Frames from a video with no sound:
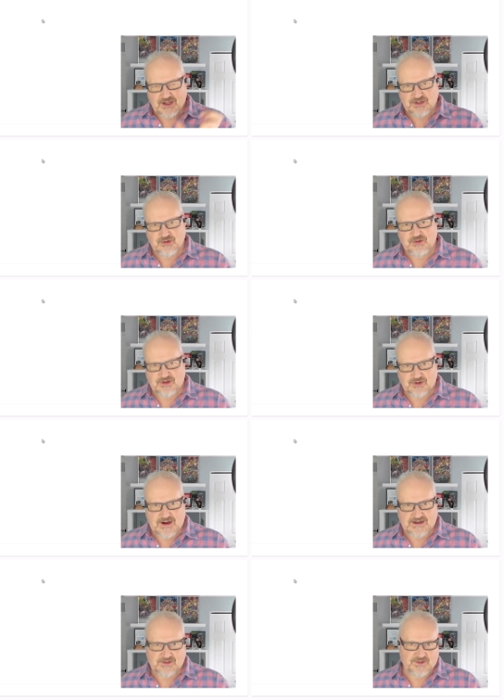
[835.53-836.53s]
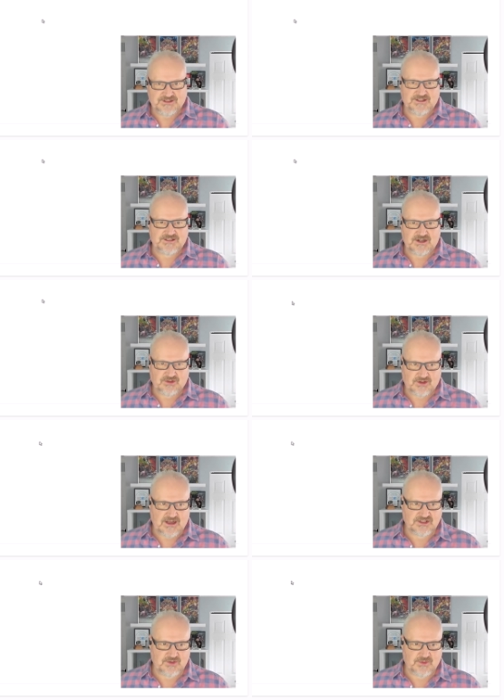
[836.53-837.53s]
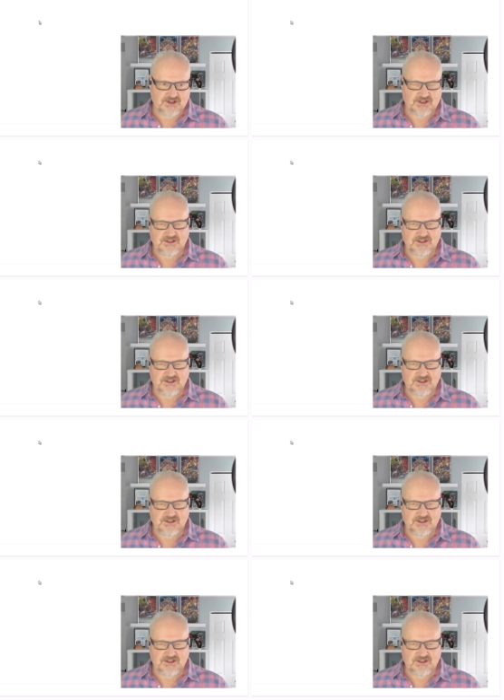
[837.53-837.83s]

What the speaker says: to the correct Business Central customers.